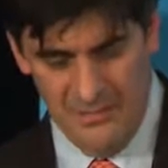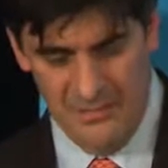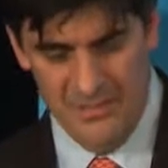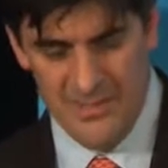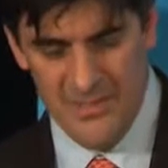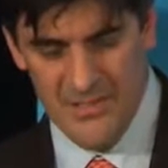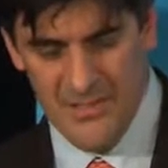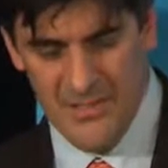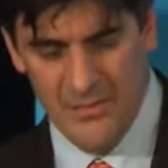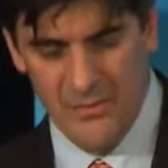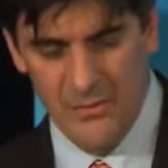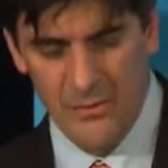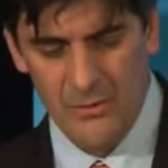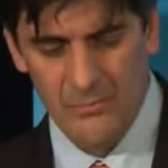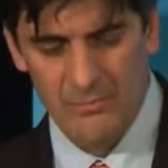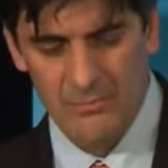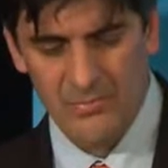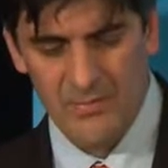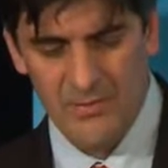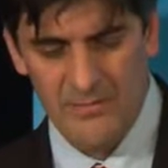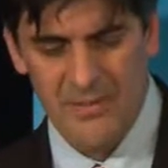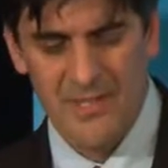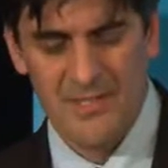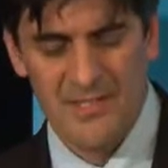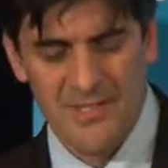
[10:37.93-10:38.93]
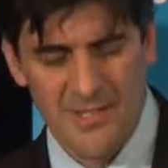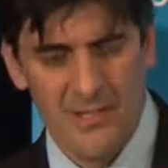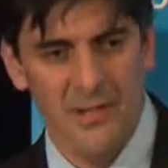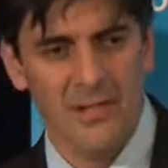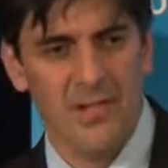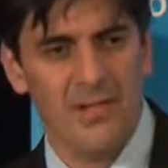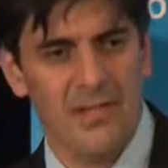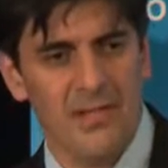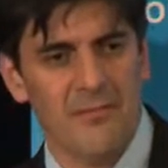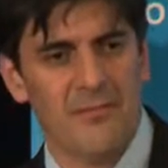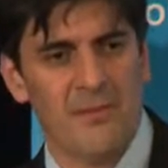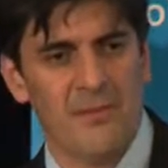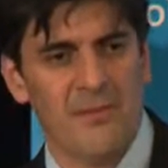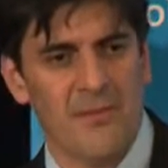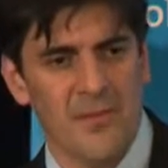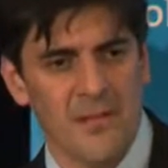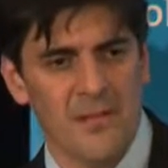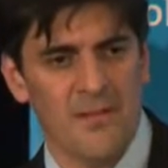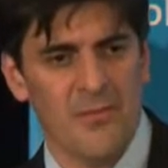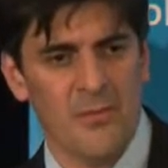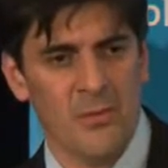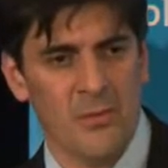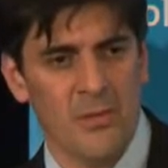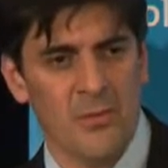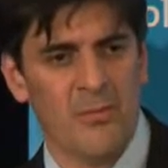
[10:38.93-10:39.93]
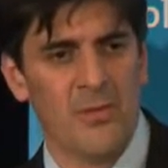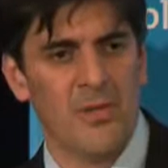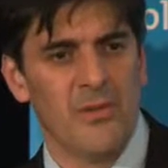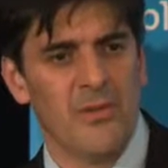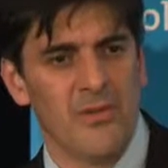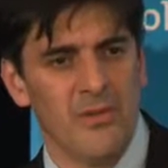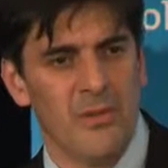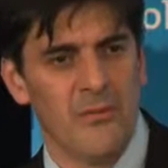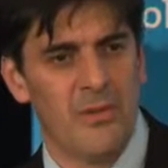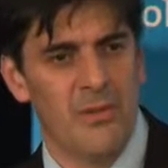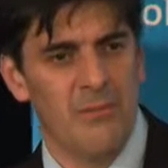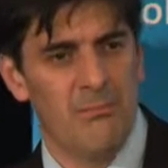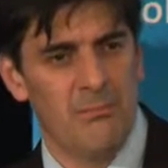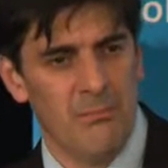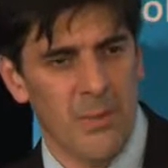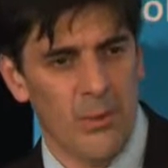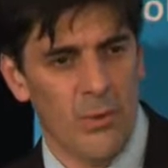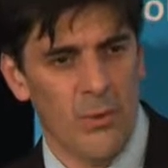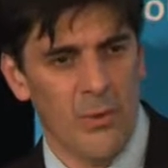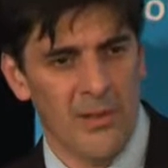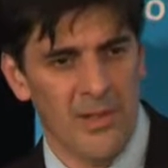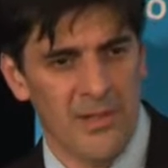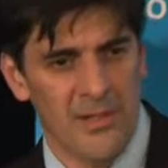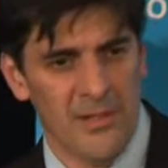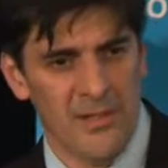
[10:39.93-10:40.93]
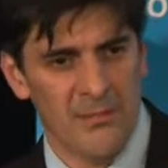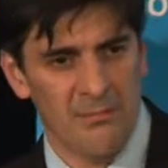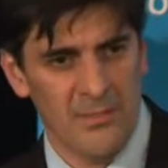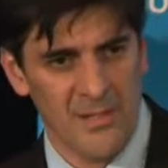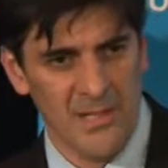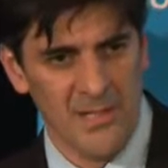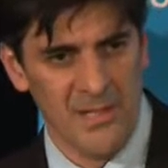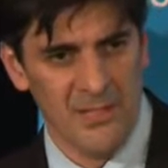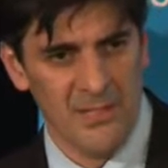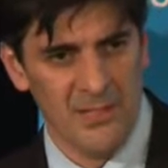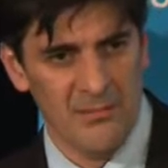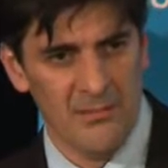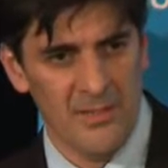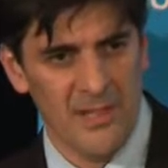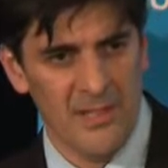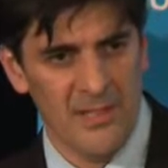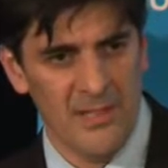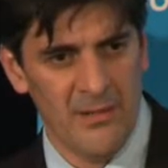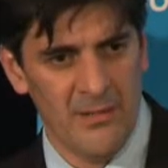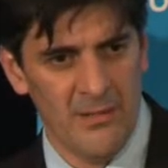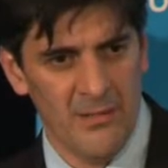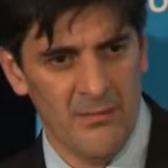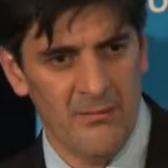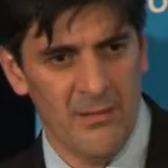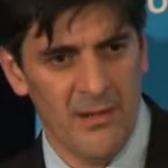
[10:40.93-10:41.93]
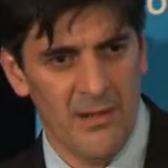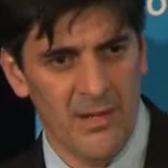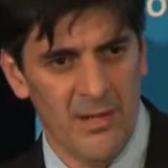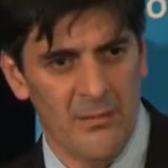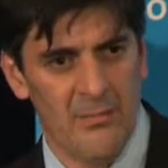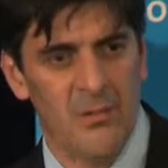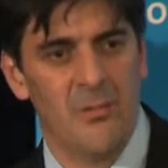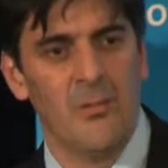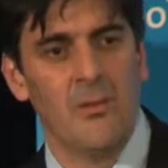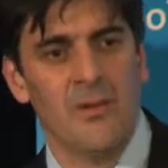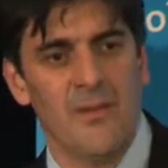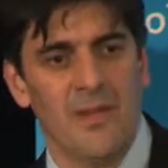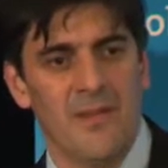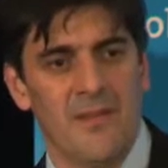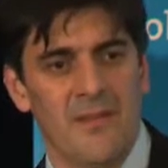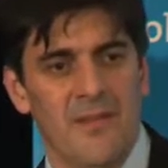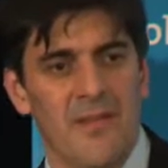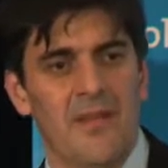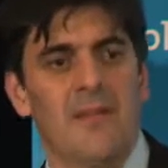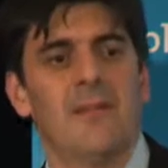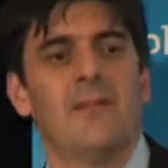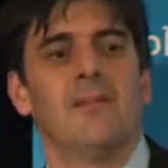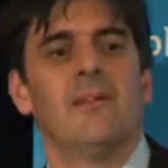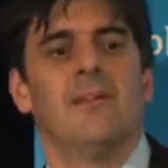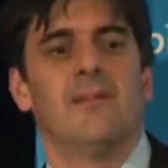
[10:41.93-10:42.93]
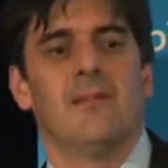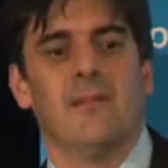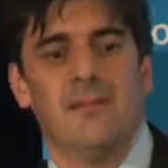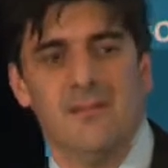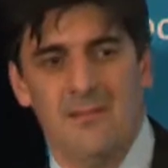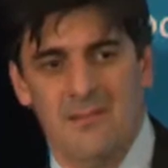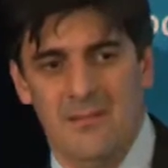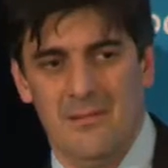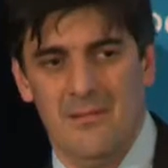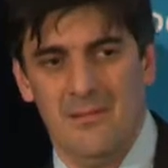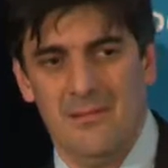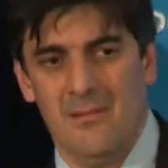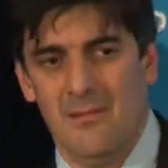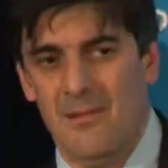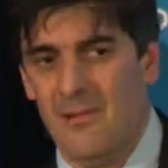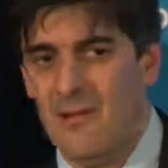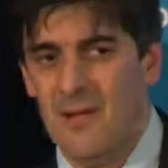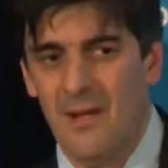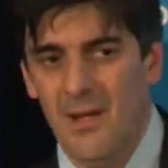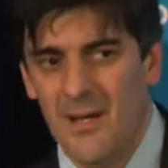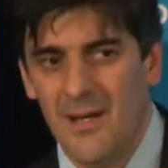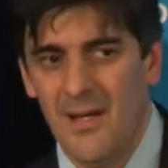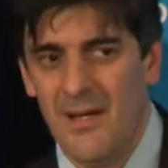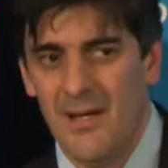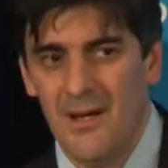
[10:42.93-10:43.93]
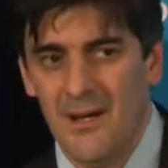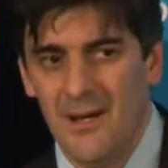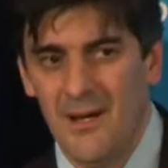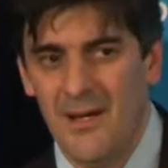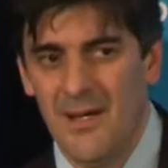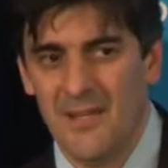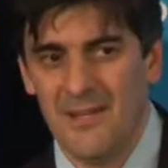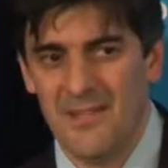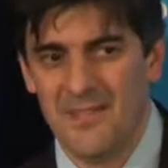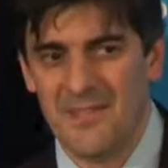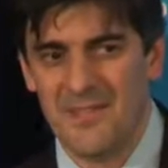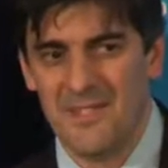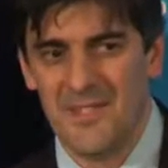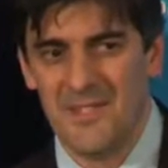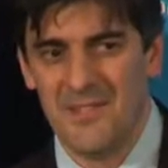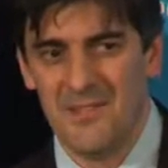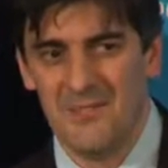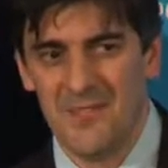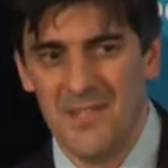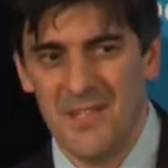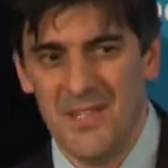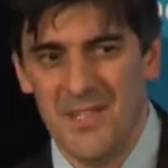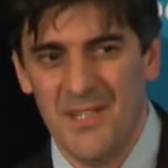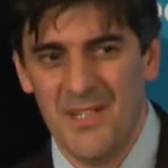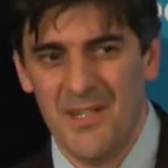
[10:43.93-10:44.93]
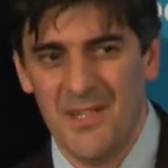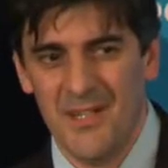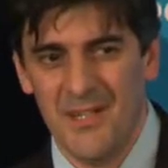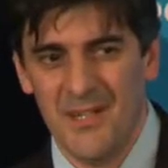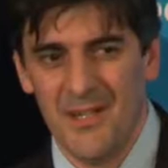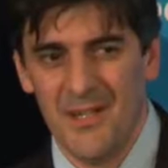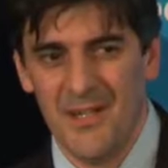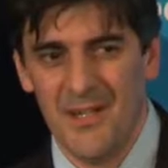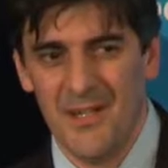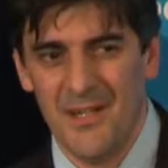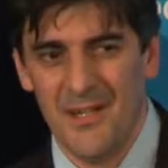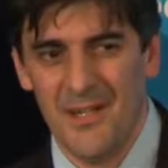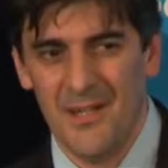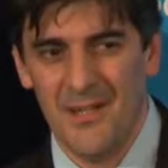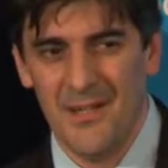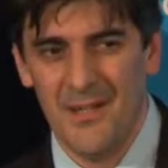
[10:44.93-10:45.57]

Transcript: This group have had a slightly different thing as well, because they've been born in a particular media environment where they think, I understand the media,